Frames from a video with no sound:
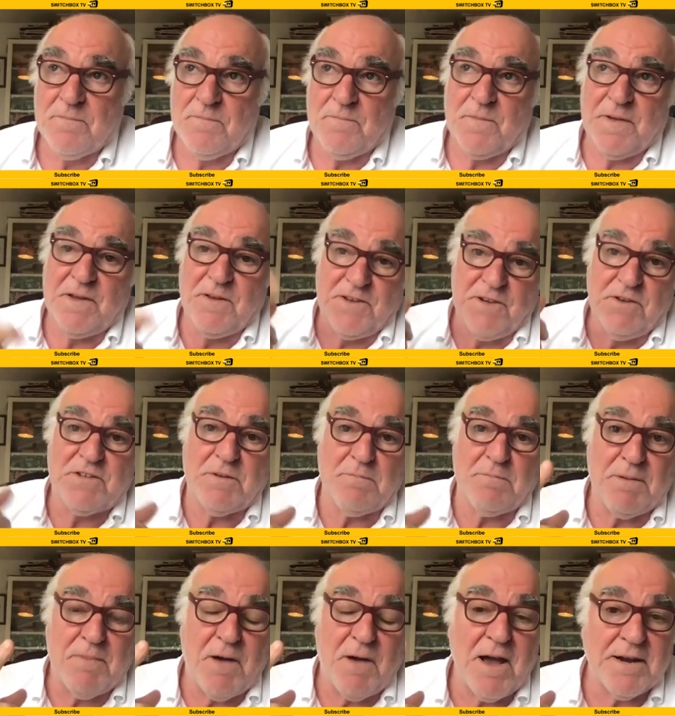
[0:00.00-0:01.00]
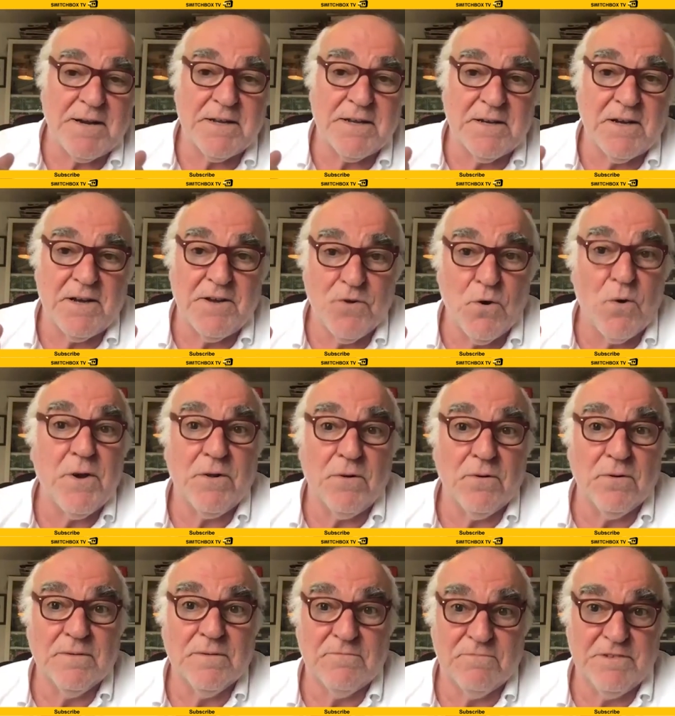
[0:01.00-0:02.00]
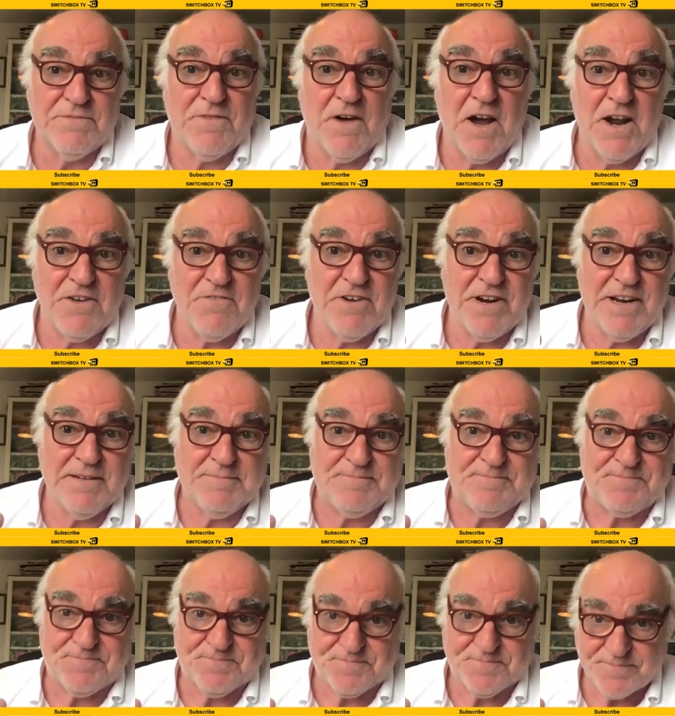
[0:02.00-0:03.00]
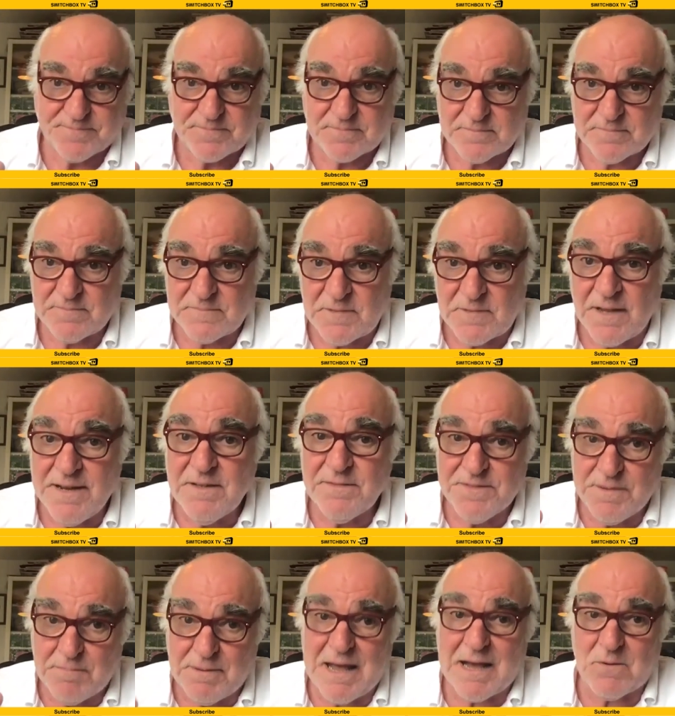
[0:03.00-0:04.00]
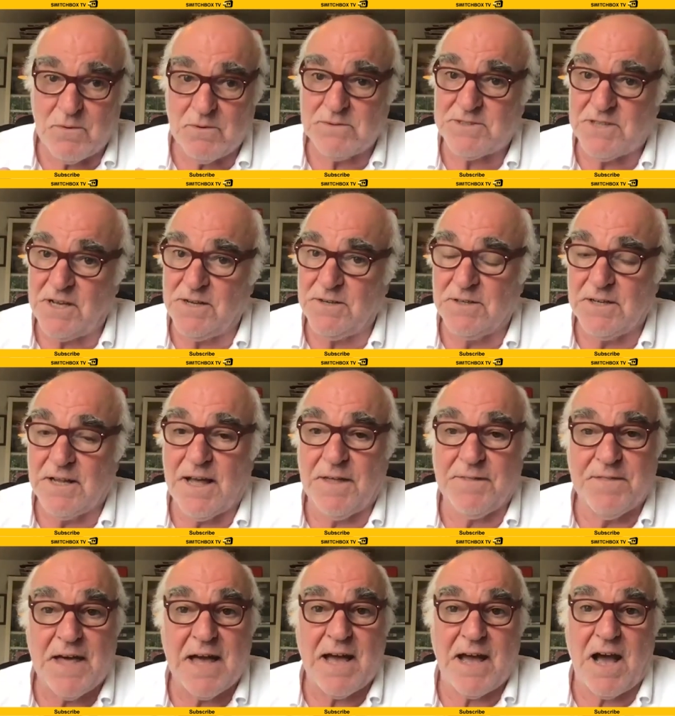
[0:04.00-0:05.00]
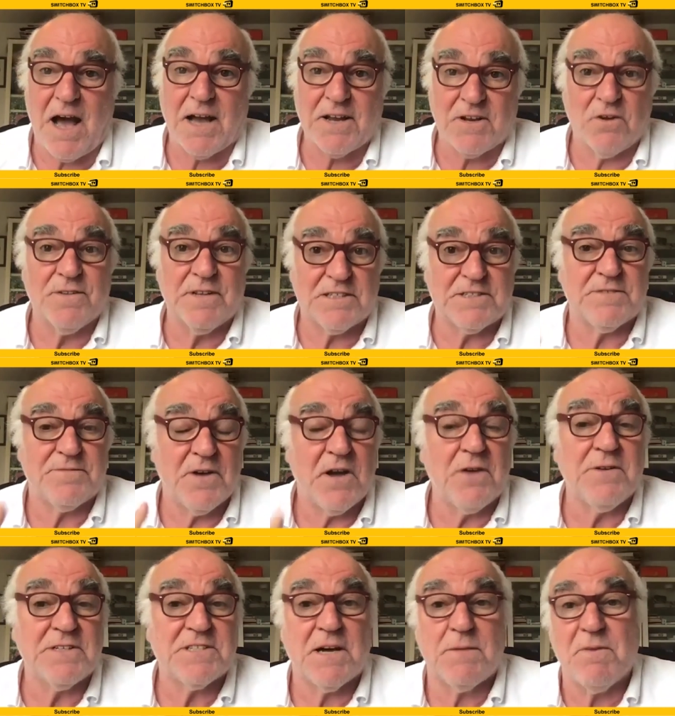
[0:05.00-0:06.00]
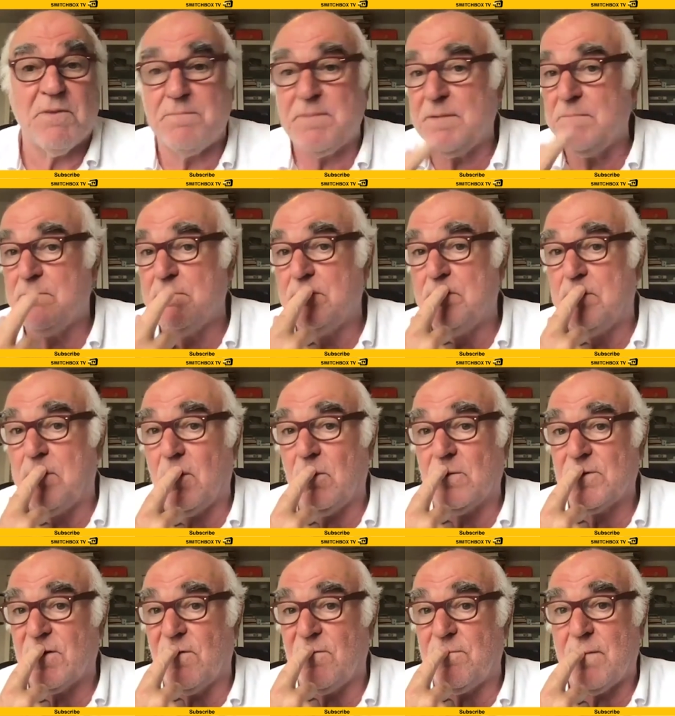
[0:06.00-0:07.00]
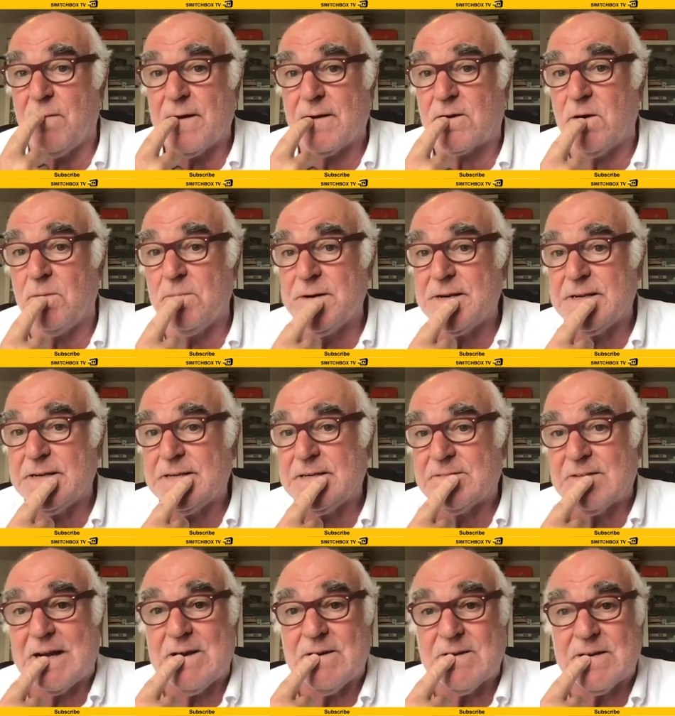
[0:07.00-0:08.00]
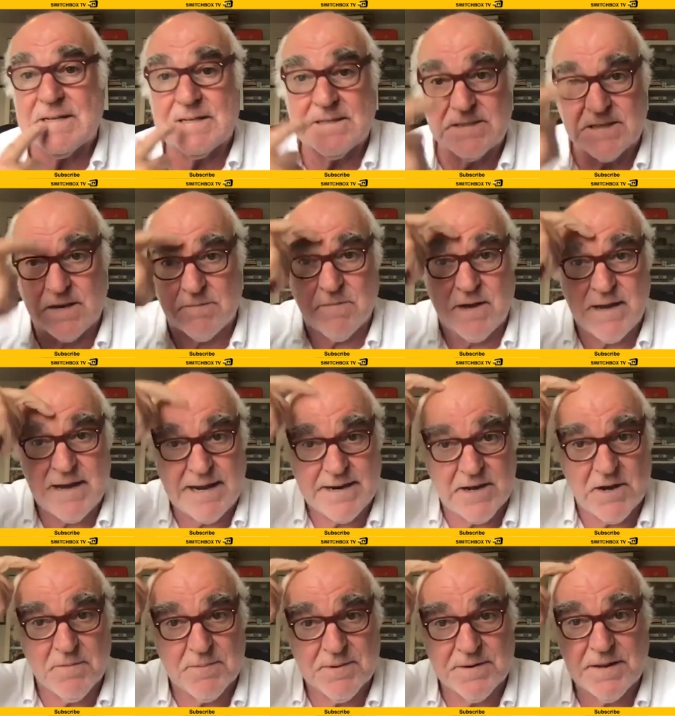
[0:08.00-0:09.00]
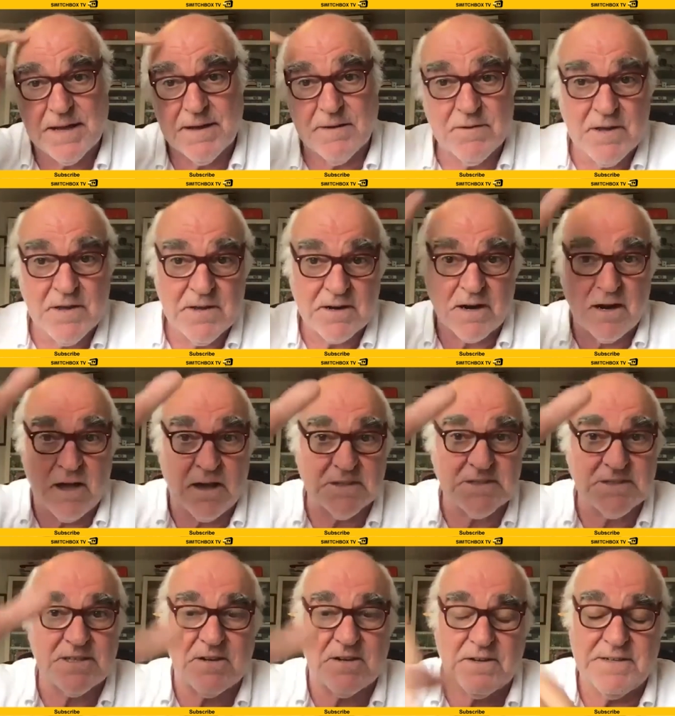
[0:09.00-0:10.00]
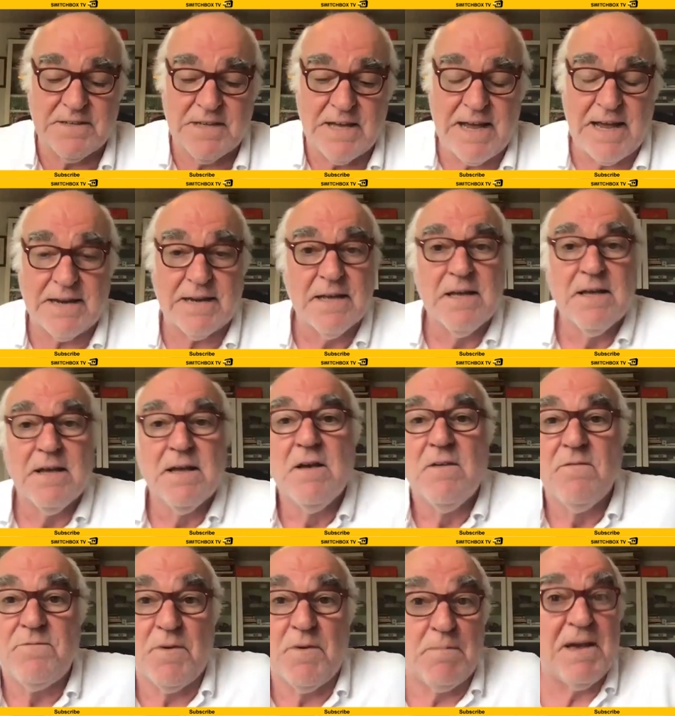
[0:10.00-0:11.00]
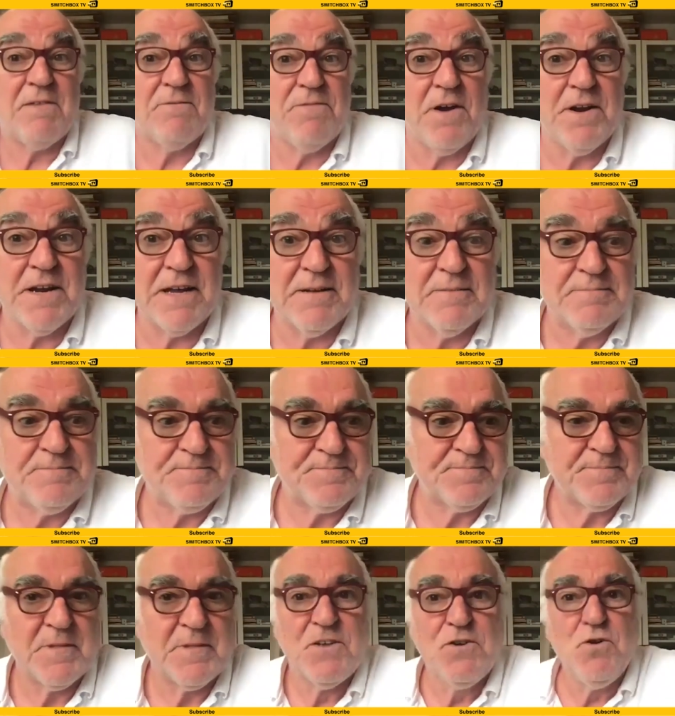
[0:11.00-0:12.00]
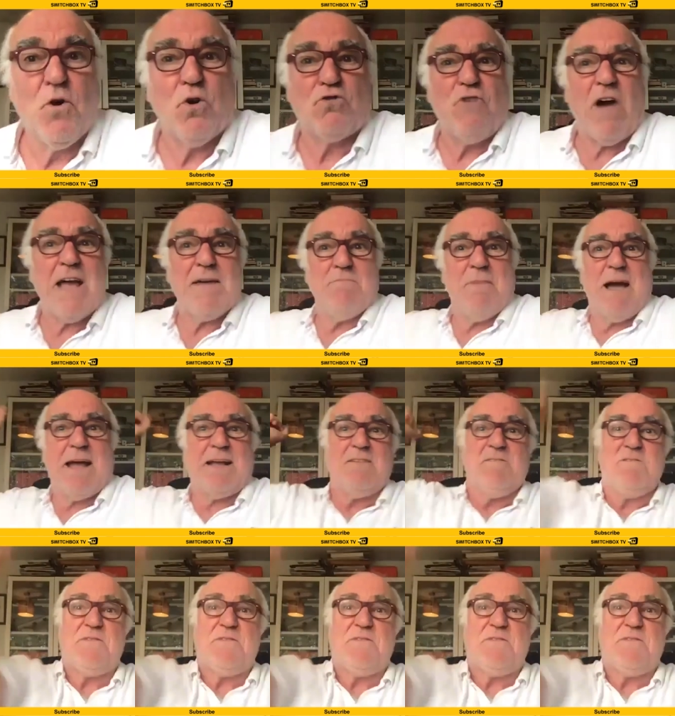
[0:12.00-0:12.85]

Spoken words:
It used to be behind an oil refinery, the Blackwall Tunnel. And that's the only time I've been bottled off by a comedy crowd, cut my head open there, glass in the head, for being funny. You're great, mate.